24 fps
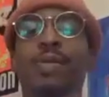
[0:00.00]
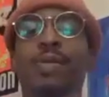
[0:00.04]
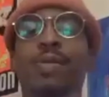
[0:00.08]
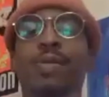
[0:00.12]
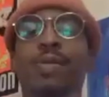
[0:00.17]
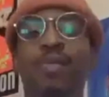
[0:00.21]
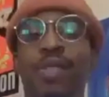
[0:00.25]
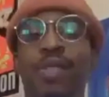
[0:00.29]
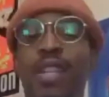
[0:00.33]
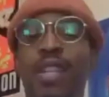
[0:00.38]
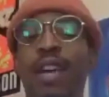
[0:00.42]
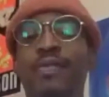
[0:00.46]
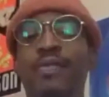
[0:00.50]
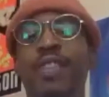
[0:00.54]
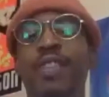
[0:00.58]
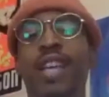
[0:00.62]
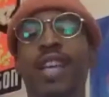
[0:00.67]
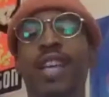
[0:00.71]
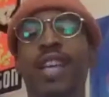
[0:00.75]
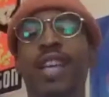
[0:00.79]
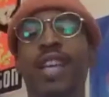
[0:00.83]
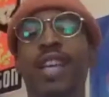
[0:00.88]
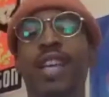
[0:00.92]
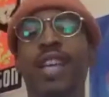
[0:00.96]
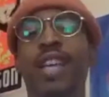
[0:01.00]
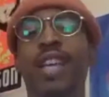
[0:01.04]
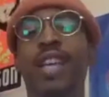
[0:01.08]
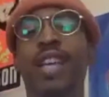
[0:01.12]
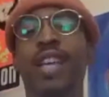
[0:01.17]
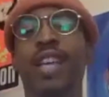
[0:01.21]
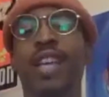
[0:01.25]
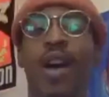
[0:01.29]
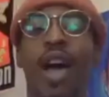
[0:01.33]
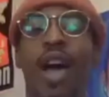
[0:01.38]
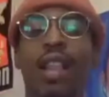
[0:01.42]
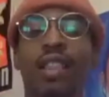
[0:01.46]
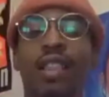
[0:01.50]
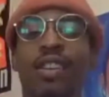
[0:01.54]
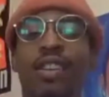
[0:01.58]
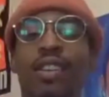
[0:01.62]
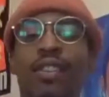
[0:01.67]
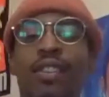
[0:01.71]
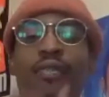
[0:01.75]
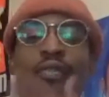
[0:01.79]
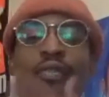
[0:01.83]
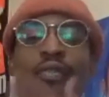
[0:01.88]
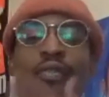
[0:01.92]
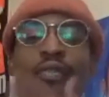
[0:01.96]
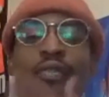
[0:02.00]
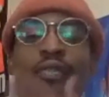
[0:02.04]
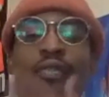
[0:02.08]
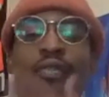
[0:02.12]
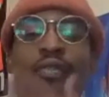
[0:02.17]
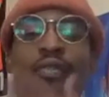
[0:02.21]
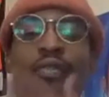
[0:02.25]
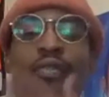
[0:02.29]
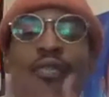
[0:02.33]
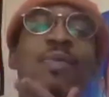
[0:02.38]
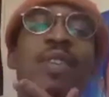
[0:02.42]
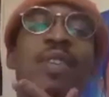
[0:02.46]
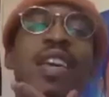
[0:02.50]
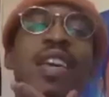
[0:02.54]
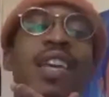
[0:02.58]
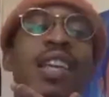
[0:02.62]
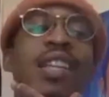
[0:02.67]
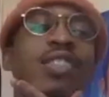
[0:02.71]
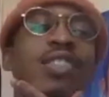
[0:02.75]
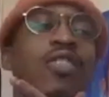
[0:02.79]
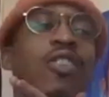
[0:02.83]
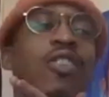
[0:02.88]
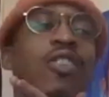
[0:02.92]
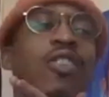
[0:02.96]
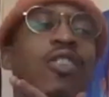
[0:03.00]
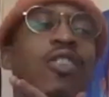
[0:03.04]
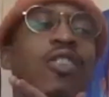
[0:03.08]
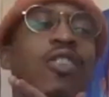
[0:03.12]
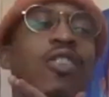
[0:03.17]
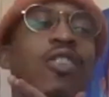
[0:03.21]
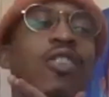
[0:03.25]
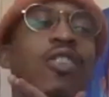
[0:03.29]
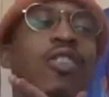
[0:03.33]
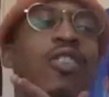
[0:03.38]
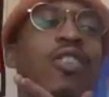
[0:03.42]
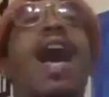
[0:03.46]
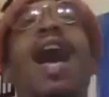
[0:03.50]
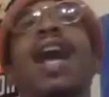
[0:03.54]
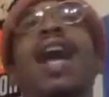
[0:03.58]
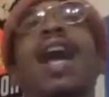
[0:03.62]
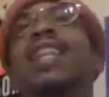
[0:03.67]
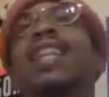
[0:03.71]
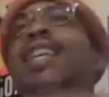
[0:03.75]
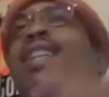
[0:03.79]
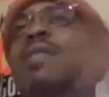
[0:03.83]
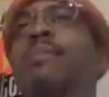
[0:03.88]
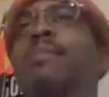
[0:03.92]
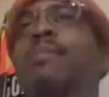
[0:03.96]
put some stuff together to where I look fresh, you know what I mean? So I need to